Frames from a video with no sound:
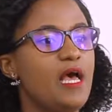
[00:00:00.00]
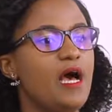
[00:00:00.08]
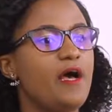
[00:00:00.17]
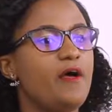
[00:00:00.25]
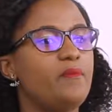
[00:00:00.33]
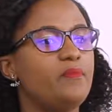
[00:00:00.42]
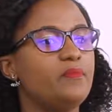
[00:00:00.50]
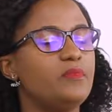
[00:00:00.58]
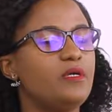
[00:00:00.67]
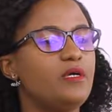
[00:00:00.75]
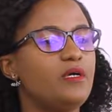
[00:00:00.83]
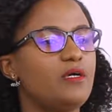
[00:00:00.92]

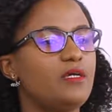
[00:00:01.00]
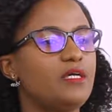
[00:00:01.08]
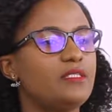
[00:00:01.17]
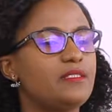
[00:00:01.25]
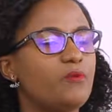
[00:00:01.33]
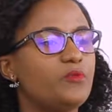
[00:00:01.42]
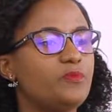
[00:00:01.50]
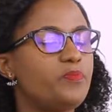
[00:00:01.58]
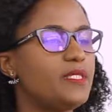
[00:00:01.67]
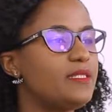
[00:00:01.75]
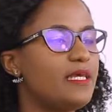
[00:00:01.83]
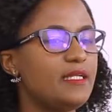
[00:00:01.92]
that would
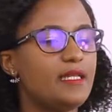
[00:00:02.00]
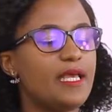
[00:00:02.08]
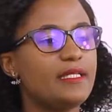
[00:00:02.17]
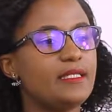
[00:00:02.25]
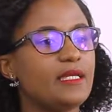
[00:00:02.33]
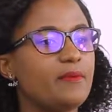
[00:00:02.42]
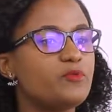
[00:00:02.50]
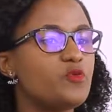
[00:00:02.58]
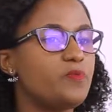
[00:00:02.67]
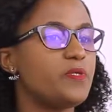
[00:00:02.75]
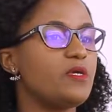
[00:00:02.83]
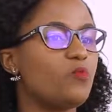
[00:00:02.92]
be then ending up to
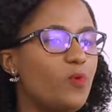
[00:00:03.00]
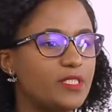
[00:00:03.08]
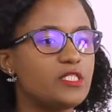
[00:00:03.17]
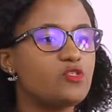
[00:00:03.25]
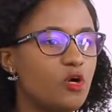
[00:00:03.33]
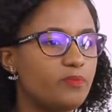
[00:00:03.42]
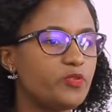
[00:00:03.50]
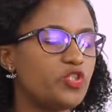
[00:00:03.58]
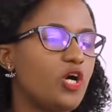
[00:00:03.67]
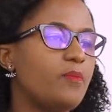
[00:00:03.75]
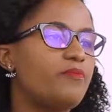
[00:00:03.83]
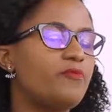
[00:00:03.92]
be a one-stop
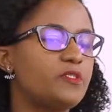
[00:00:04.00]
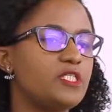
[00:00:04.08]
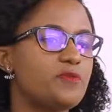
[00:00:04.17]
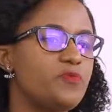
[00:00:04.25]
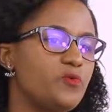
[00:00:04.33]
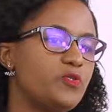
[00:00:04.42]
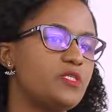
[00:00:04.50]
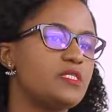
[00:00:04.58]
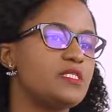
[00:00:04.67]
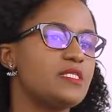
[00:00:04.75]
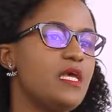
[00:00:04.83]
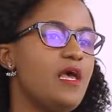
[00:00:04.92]
shop for
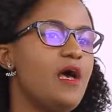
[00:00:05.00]
disputants